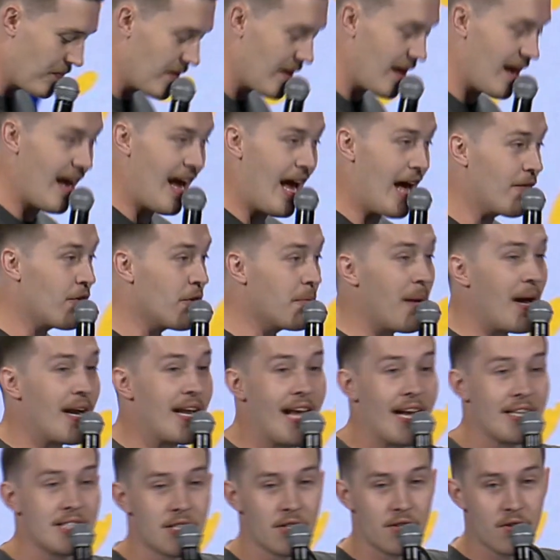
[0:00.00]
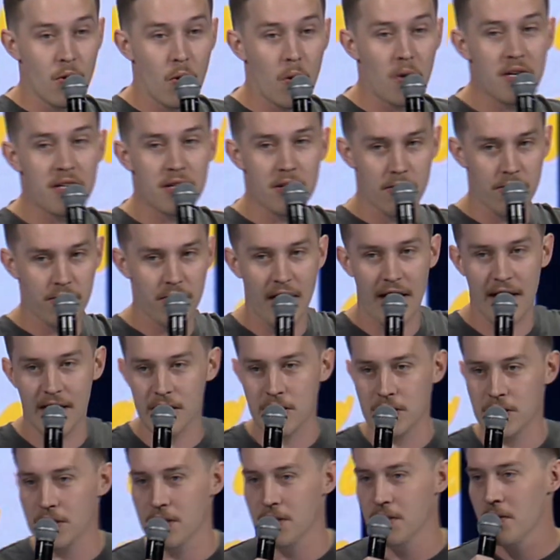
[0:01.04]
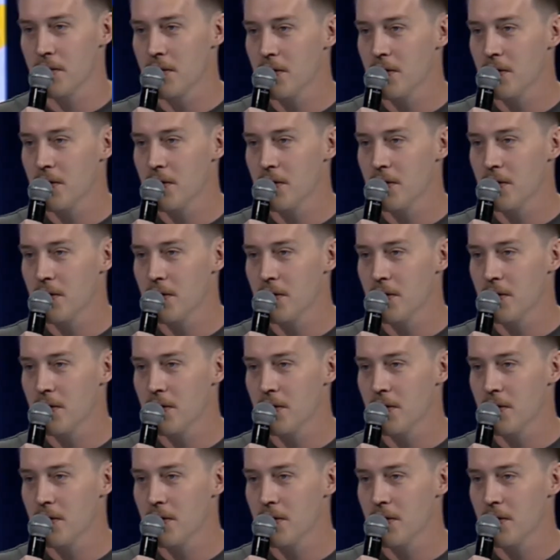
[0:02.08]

everybody has a thorn in their flesh.